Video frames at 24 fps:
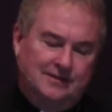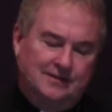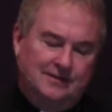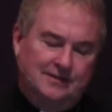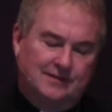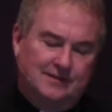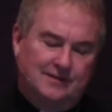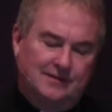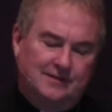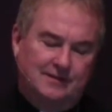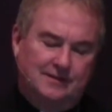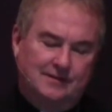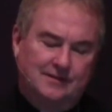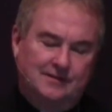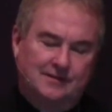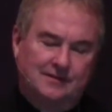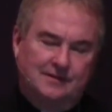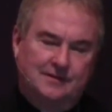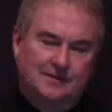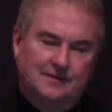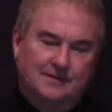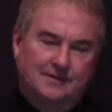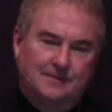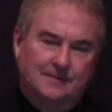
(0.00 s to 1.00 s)

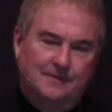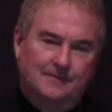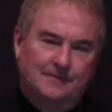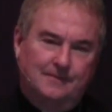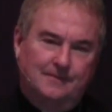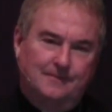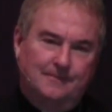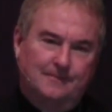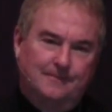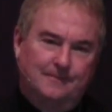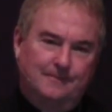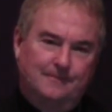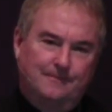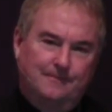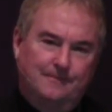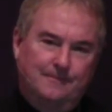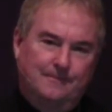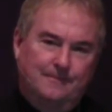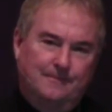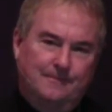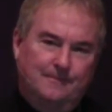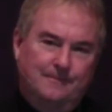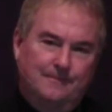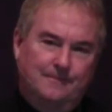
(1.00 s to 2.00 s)

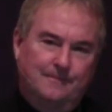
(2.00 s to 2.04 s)
Nothing is said.